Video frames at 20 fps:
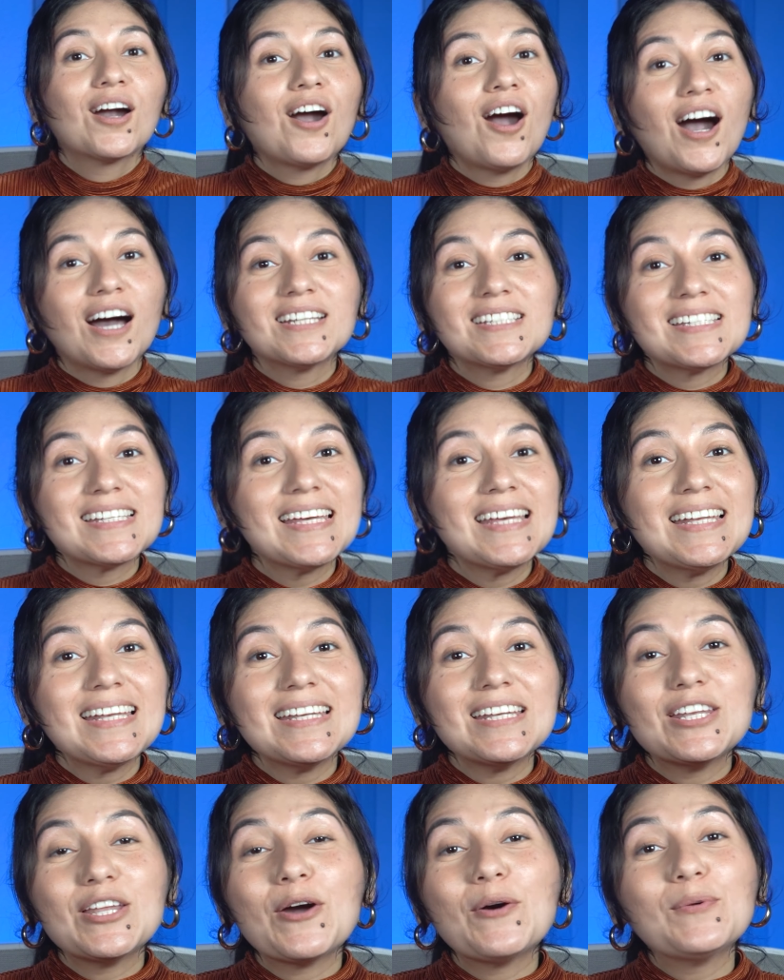
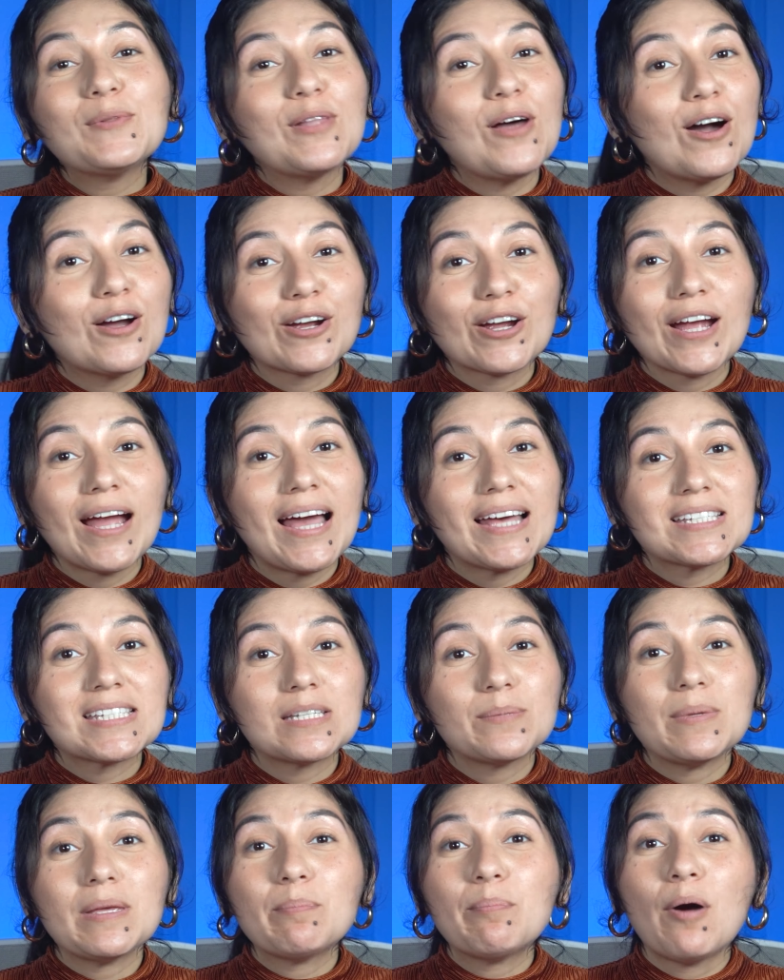Content no longer has
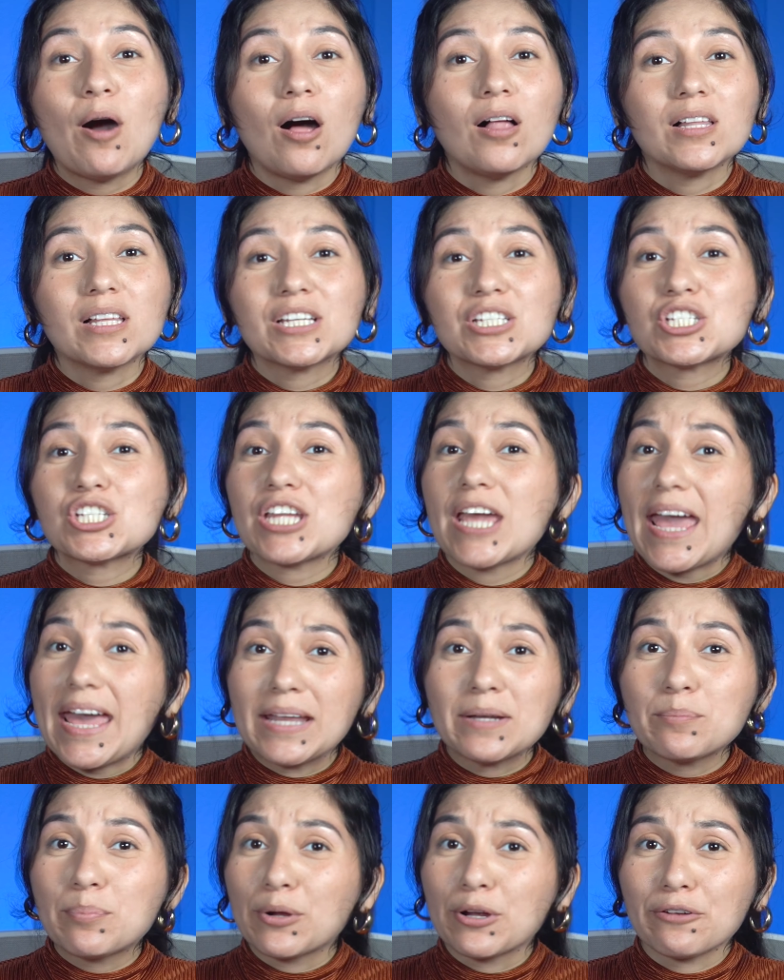to be polished
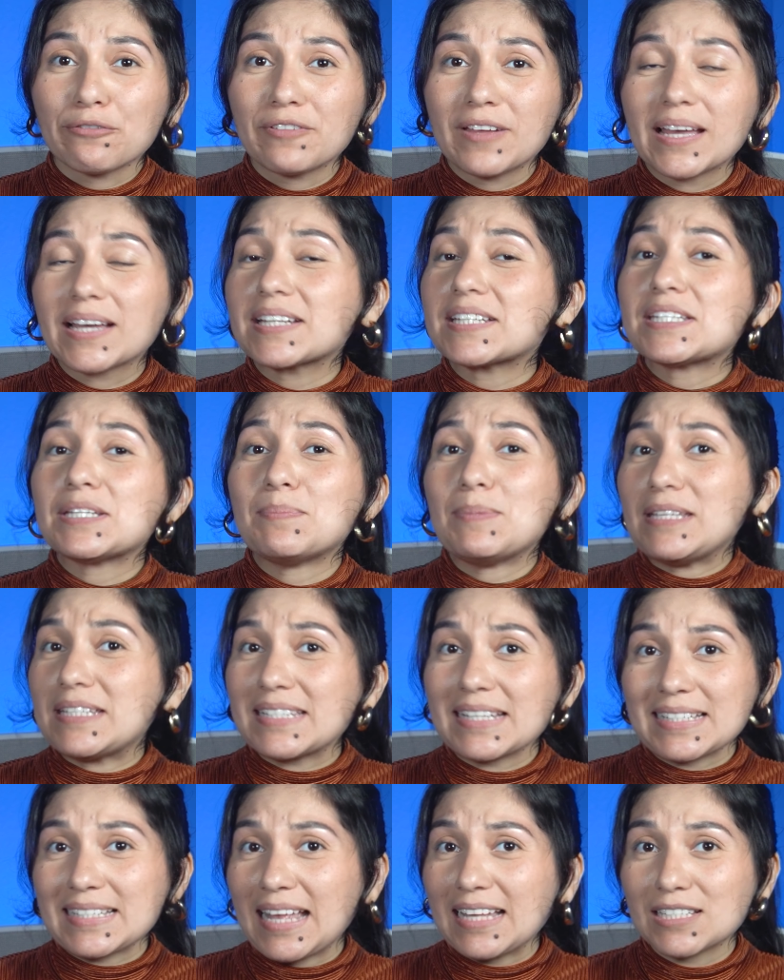and perfect to be
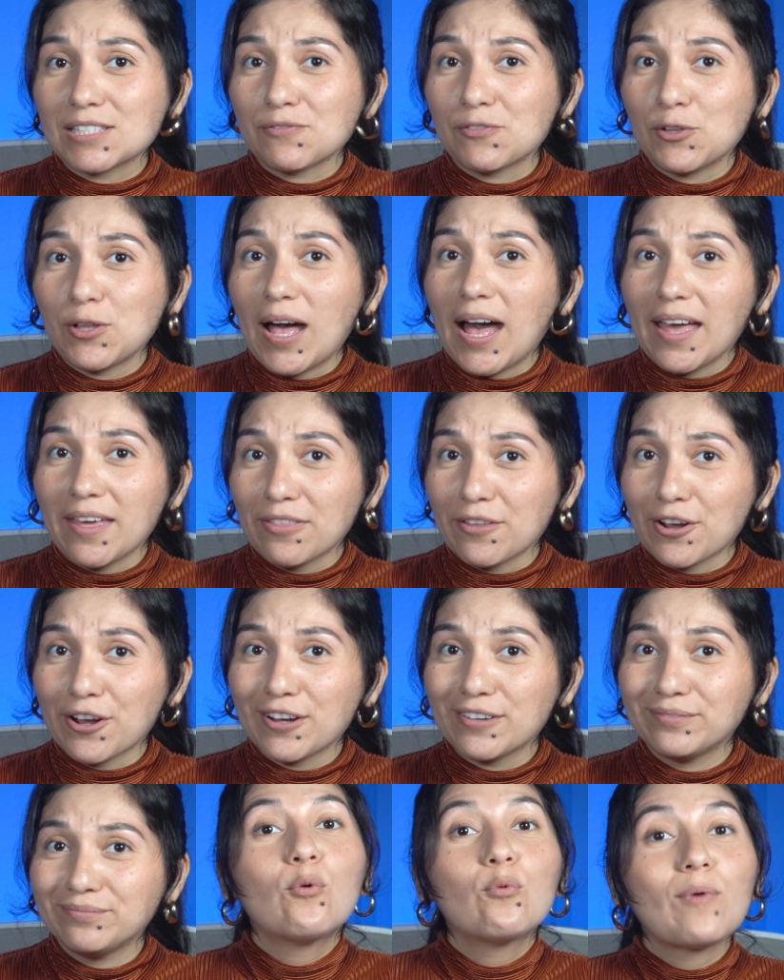successful
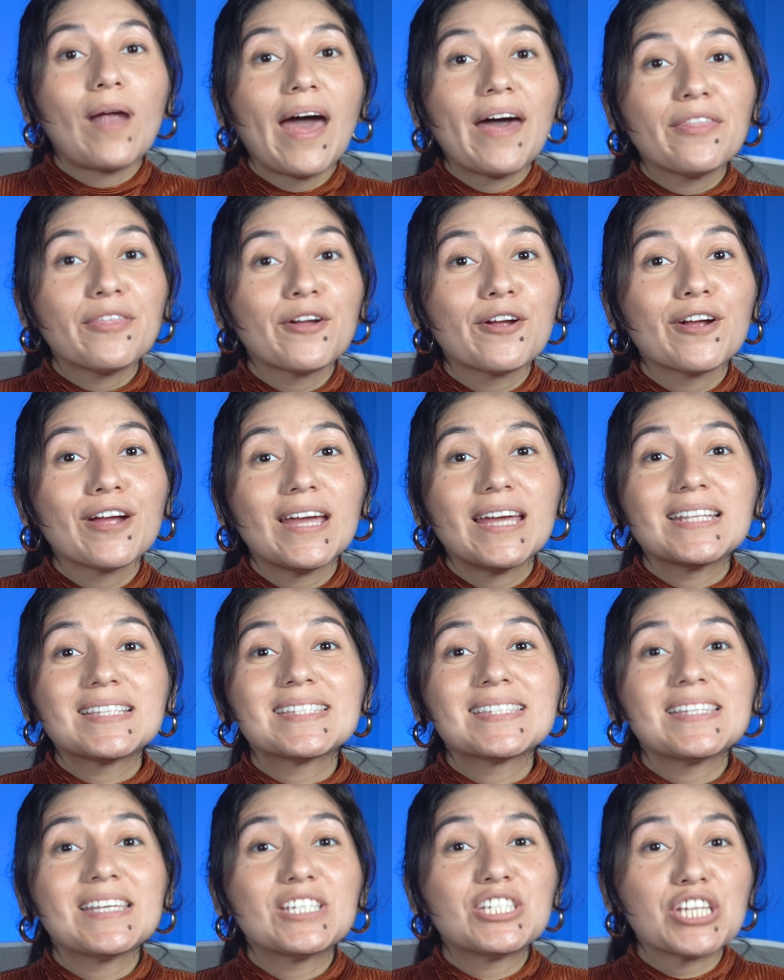either. Rather, it's
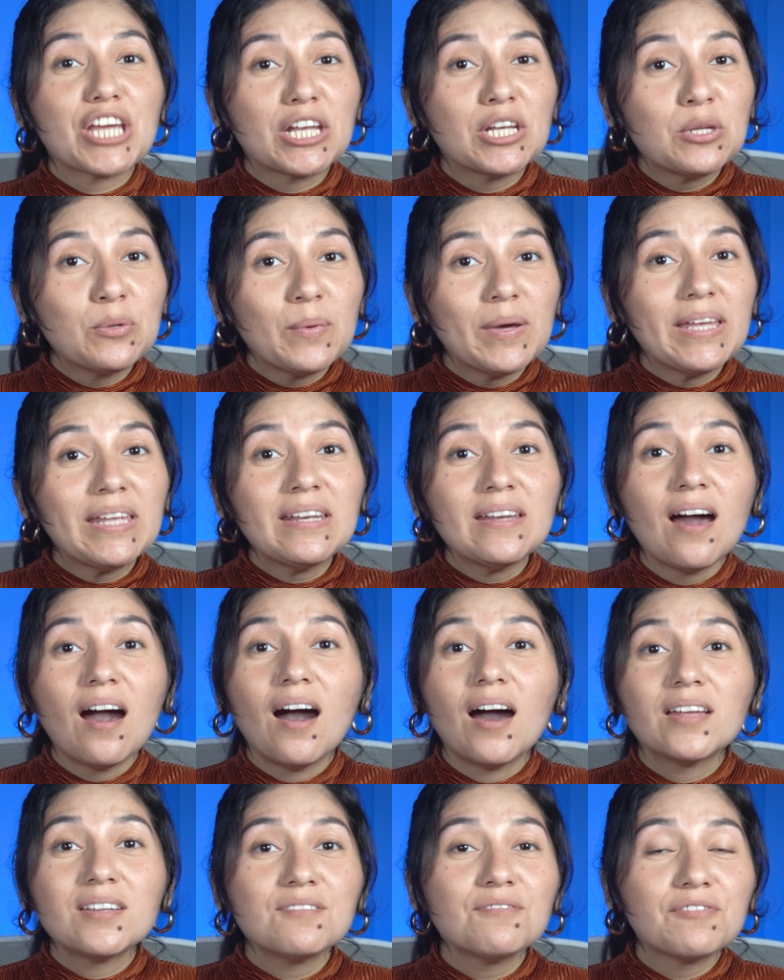the genuine,
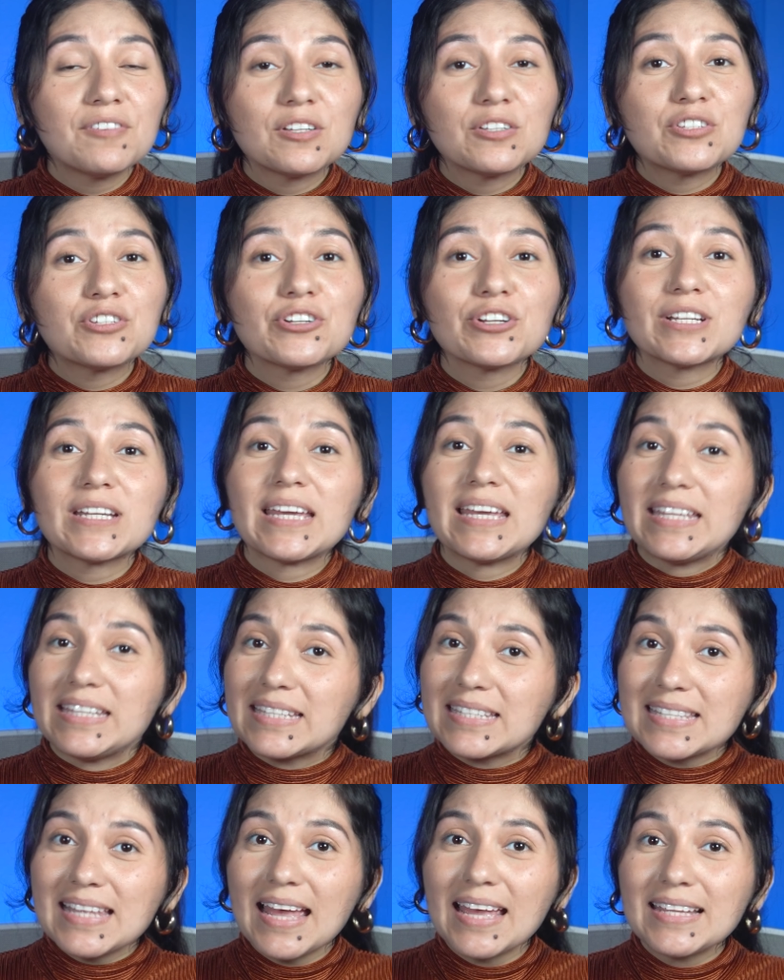unfiltered
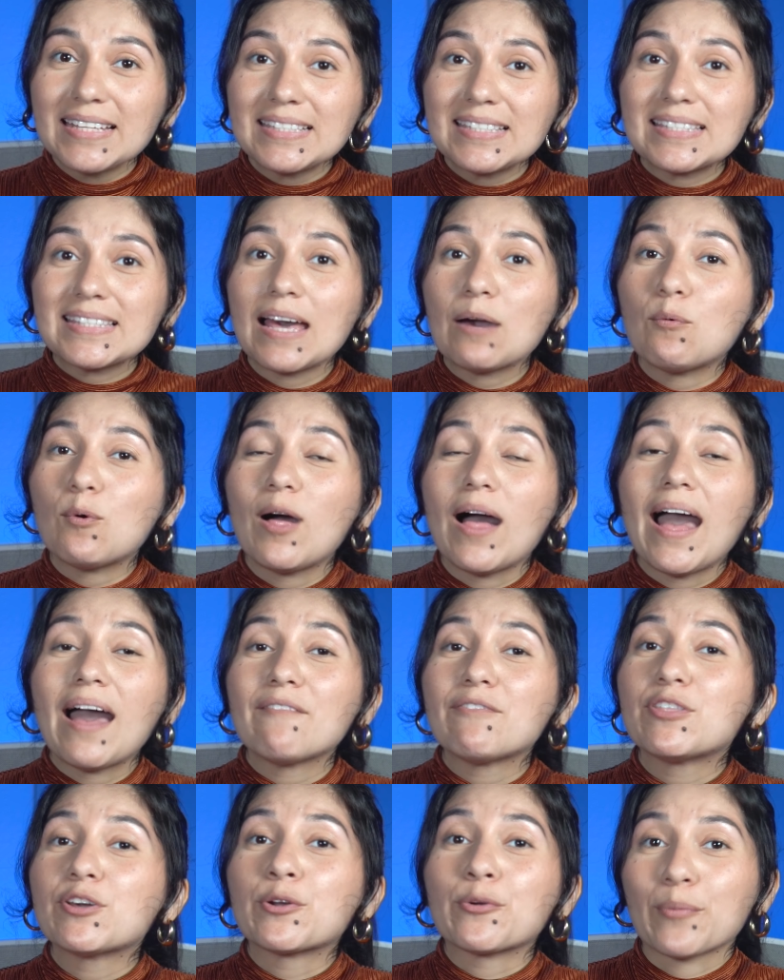insights that will
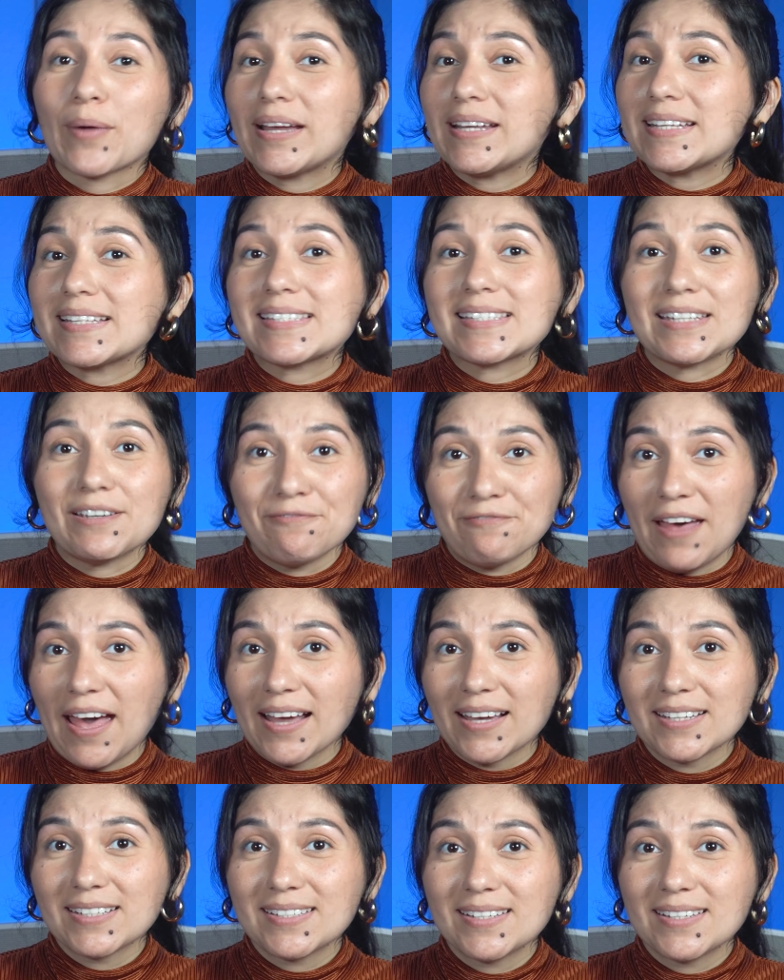have the greatest effect.